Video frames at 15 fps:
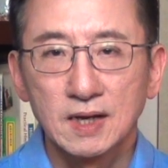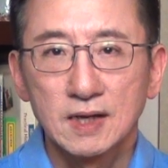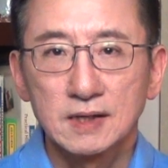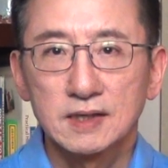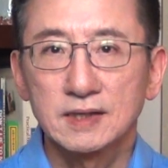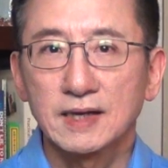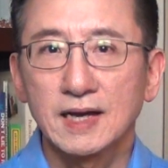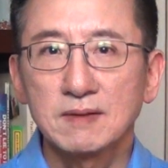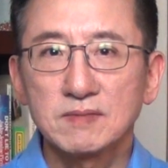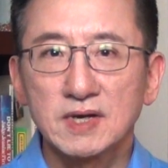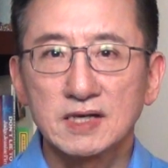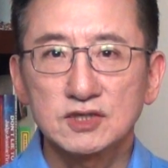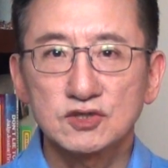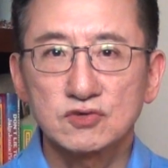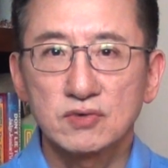The game
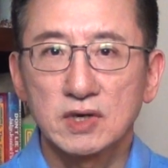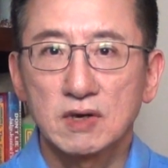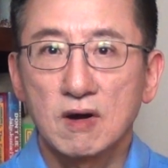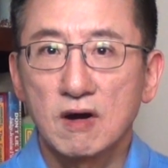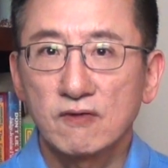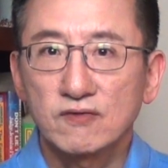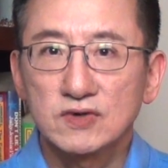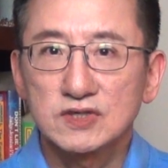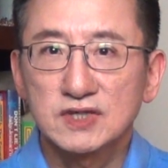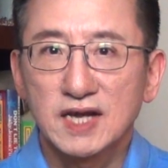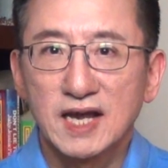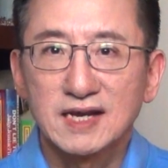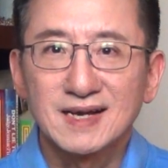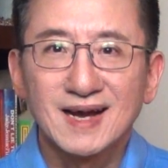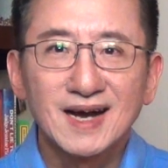history offers
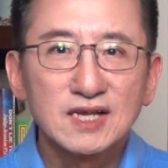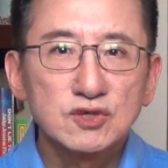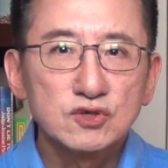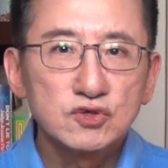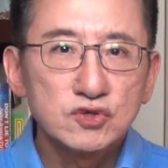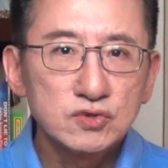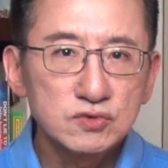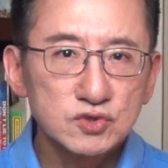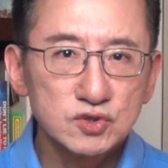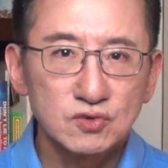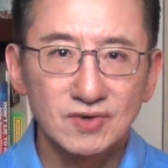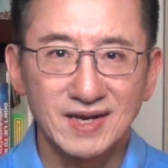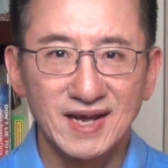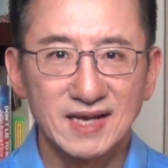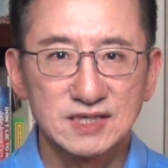an unusual
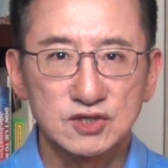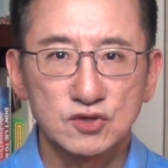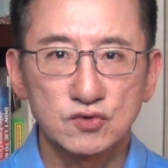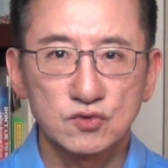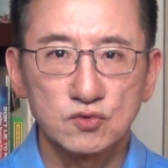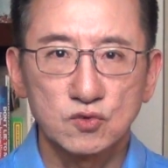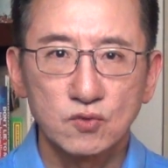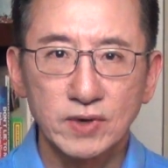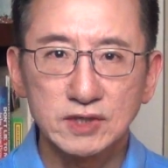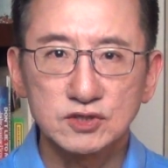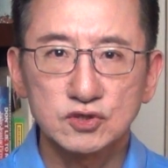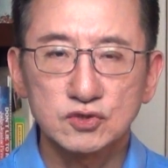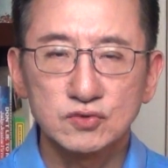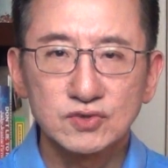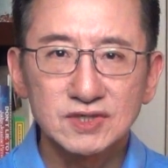lens through
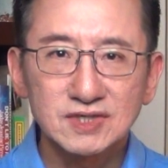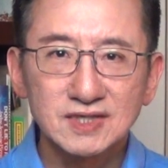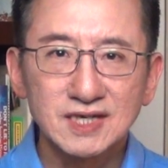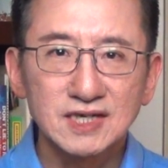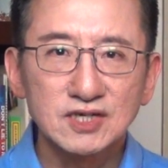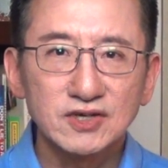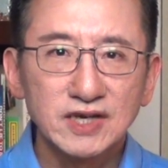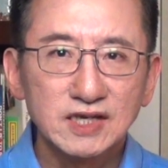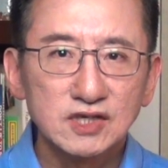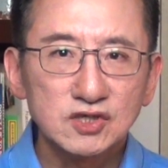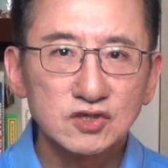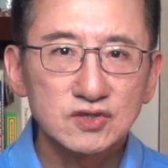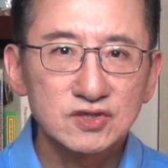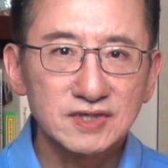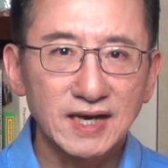which to see the
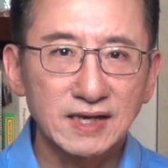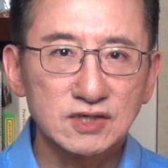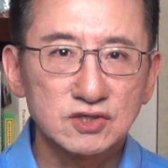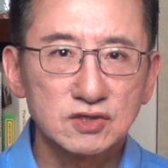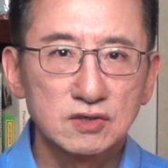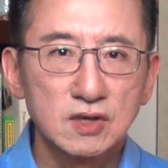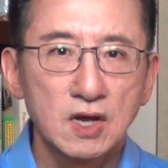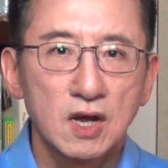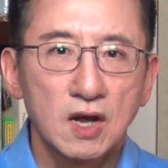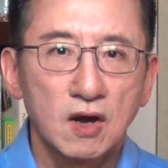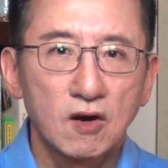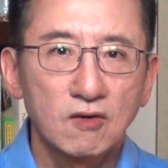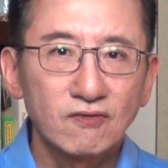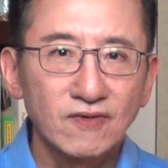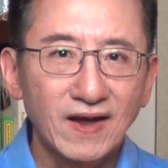intersection
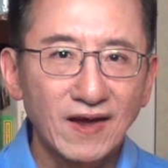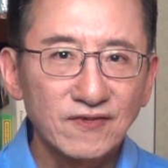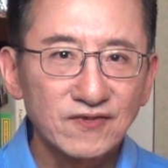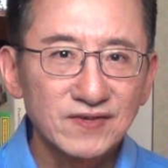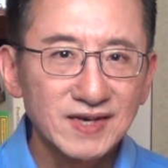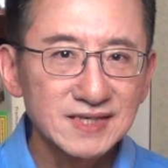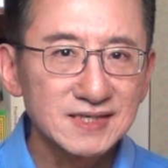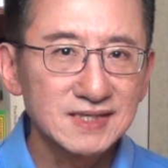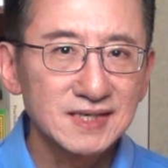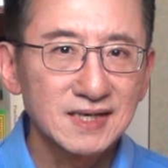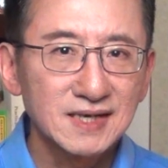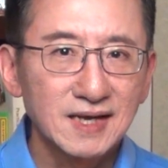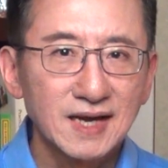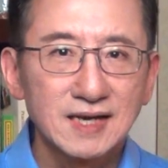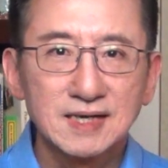of
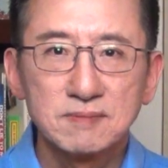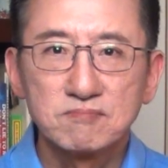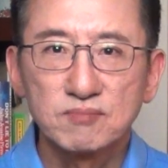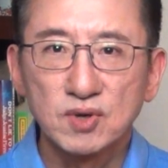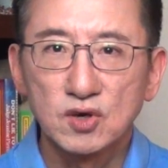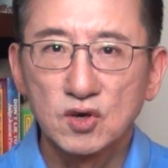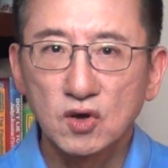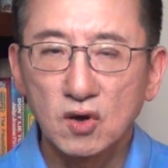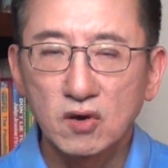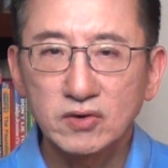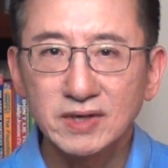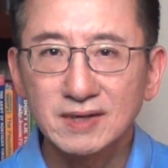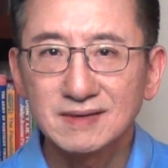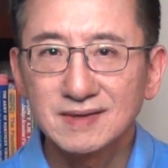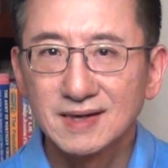ethnicity and
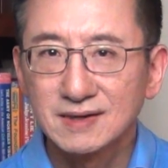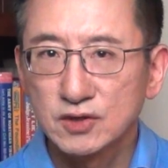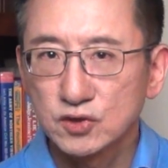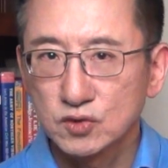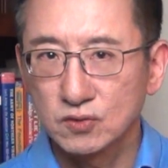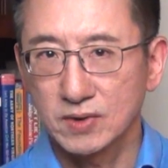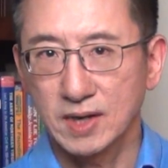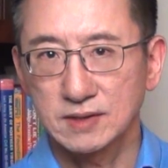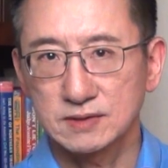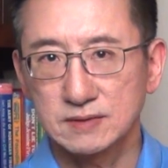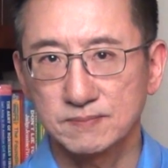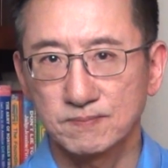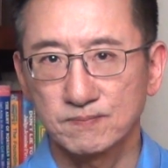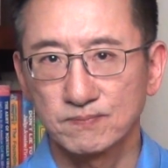belonging in the US.